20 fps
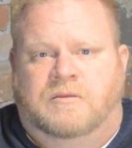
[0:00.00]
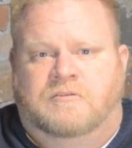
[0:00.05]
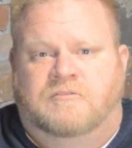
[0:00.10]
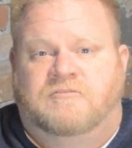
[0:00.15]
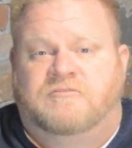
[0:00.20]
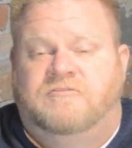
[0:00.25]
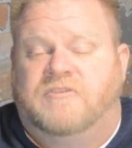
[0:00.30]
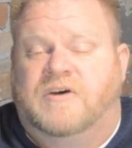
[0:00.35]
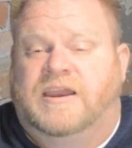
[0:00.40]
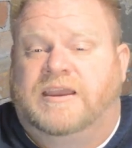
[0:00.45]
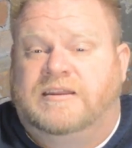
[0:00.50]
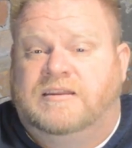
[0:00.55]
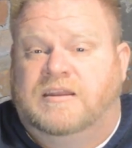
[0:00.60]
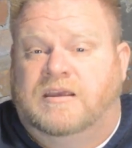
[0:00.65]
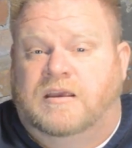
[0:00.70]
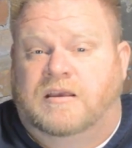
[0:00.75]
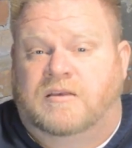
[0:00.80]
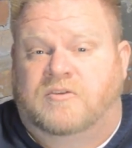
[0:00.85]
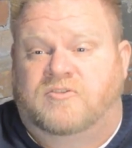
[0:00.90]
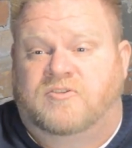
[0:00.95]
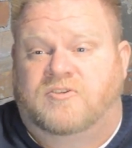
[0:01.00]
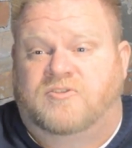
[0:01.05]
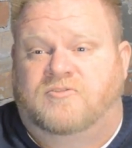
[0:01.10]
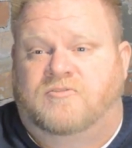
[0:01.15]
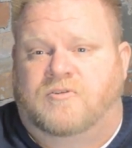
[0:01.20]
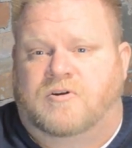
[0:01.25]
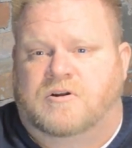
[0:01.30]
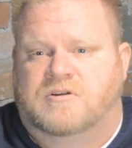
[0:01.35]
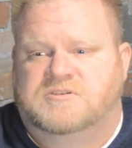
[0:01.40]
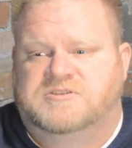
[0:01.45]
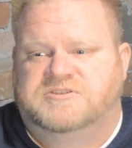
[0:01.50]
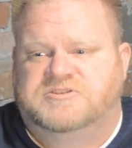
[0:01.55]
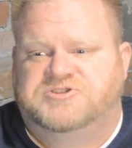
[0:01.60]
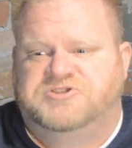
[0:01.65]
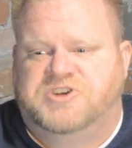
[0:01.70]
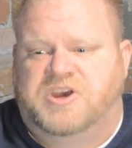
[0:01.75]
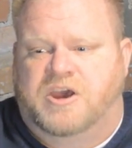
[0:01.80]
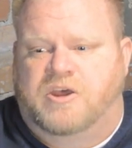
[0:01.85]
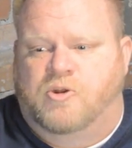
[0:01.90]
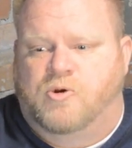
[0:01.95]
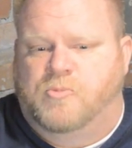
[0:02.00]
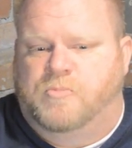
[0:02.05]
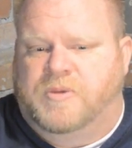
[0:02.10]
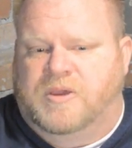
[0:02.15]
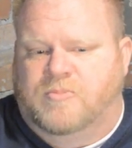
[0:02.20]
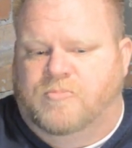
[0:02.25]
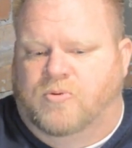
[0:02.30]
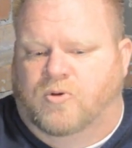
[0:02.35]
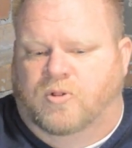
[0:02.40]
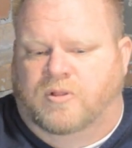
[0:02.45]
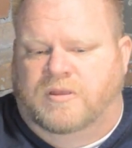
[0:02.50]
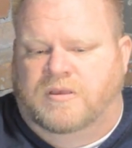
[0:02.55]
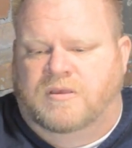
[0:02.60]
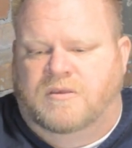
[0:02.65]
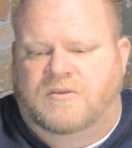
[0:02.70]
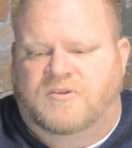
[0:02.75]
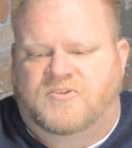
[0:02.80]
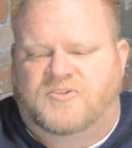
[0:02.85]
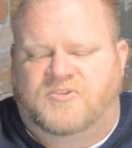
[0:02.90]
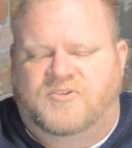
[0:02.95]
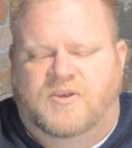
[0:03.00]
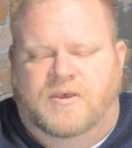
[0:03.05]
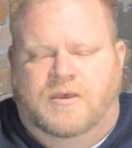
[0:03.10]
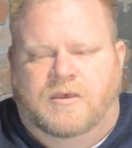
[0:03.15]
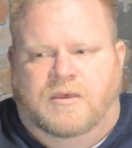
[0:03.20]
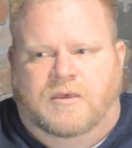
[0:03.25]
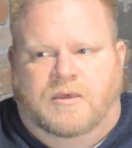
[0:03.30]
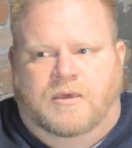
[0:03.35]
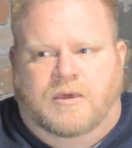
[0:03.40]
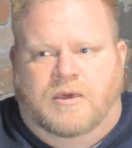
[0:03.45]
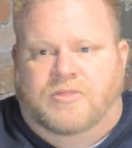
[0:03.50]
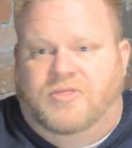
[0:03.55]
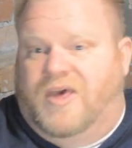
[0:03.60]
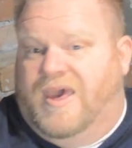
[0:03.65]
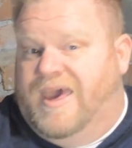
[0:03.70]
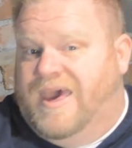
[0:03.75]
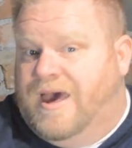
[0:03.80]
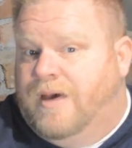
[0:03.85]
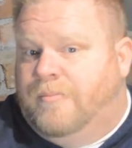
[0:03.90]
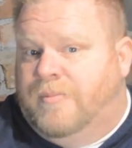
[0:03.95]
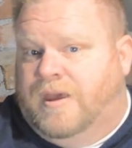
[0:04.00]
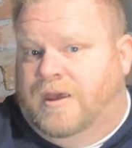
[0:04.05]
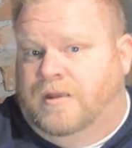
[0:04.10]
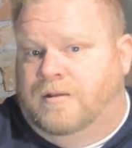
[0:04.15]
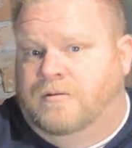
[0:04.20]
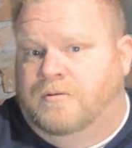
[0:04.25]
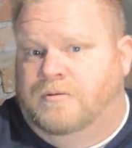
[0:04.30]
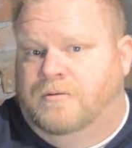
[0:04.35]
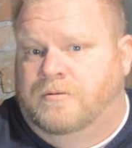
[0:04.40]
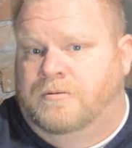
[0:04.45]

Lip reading: findings as far as the shadow people is the Hat Man.